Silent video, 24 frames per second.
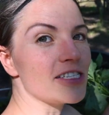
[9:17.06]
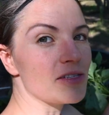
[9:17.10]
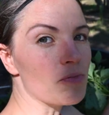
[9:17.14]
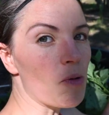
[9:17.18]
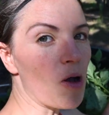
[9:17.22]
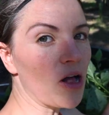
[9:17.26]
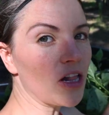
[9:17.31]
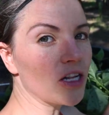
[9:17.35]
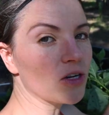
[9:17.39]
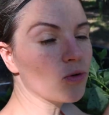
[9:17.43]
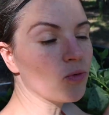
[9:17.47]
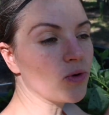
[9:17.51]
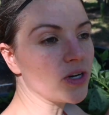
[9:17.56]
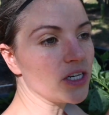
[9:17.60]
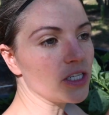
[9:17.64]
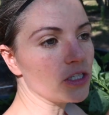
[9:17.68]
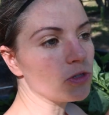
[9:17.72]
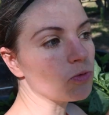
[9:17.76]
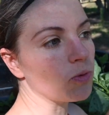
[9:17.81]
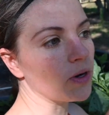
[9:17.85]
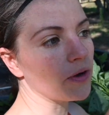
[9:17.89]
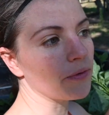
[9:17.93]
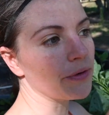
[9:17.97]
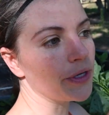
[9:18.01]
smaller one
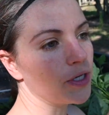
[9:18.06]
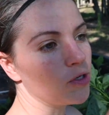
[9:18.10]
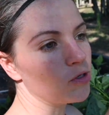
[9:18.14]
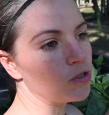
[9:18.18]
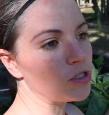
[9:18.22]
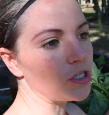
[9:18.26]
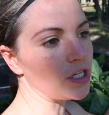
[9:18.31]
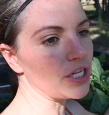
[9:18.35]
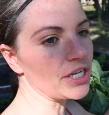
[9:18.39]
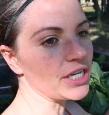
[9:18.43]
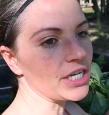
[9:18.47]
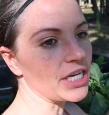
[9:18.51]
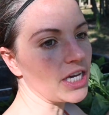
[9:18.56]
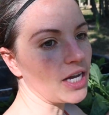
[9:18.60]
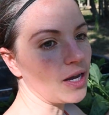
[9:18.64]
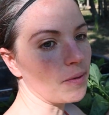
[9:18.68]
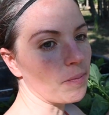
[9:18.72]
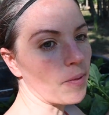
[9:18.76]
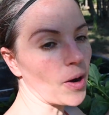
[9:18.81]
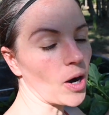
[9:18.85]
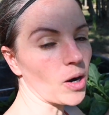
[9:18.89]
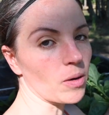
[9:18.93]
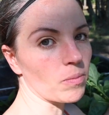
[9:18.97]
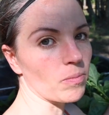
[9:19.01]
is where we usually
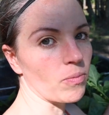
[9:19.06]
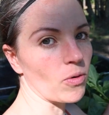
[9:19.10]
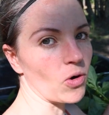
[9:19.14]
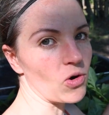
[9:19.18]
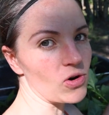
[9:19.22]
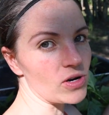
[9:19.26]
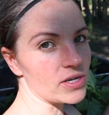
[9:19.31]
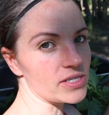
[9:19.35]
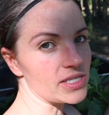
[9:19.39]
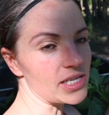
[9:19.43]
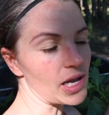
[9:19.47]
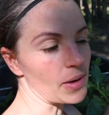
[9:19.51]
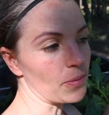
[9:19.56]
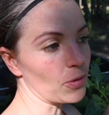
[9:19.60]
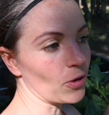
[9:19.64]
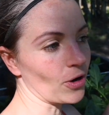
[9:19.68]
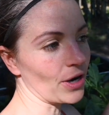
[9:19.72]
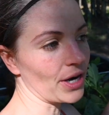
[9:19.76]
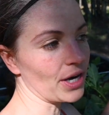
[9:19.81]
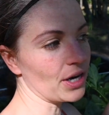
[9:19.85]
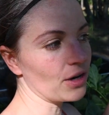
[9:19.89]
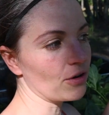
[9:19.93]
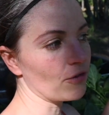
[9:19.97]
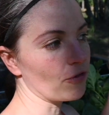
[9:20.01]
keep our boar
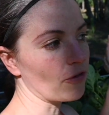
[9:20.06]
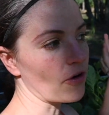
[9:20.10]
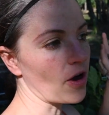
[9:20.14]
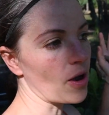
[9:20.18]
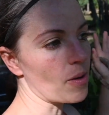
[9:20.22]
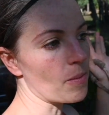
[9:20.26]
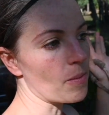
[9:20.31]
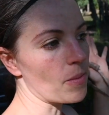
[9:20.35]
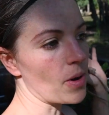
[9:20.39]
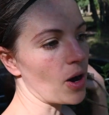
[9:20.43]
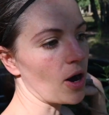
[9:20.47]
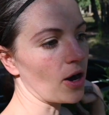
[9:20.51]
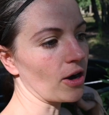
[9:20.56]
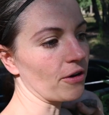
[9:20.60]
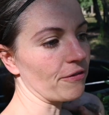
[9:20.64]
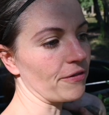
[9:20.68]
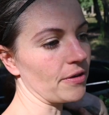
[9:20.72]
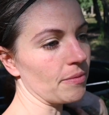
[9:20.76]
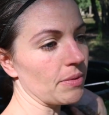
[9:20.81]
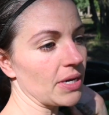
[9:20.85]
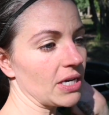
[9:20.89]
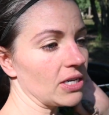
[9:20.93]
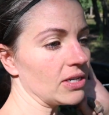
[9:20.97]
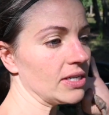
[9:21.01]
separated from our
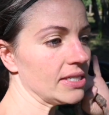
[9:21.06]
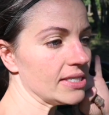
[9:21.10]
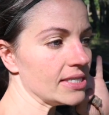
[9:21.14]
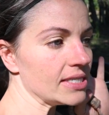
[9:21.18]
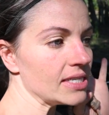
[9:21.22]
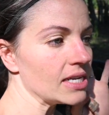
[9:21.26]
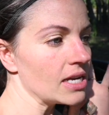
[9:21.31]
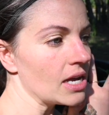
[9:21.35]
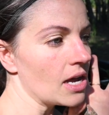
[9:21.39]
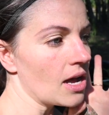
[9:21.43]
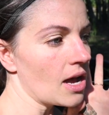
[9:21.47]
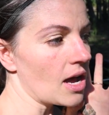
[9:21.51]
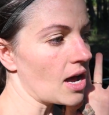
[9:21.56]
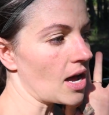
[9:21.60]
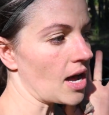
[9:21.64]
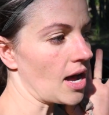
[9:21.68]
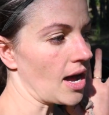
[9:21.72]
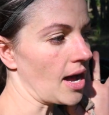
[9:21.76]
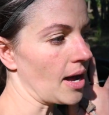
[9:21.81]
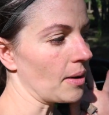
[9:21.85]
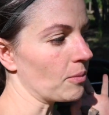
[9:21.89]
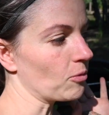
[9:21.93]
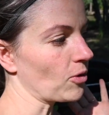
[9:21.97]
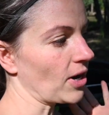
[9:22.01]
females.
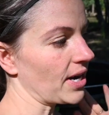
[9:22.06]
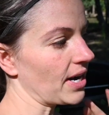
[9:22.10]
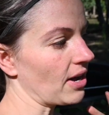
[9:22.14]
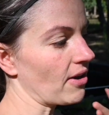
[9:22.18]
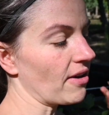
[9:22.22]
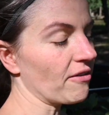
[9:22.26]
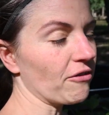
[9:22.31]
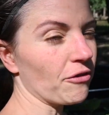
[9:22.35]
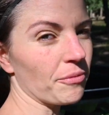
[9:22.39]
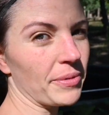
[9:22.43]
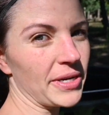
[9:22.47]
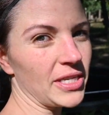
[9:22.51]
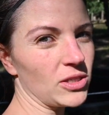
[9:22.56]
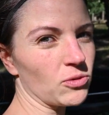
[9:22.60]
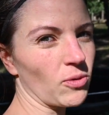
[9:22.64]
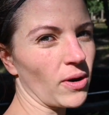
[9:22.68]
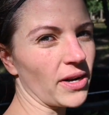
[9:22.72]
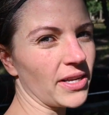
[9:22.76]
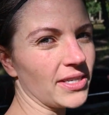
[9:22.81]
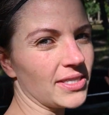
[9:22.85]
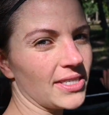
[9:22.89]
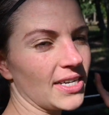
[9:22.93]
Right now everybody's running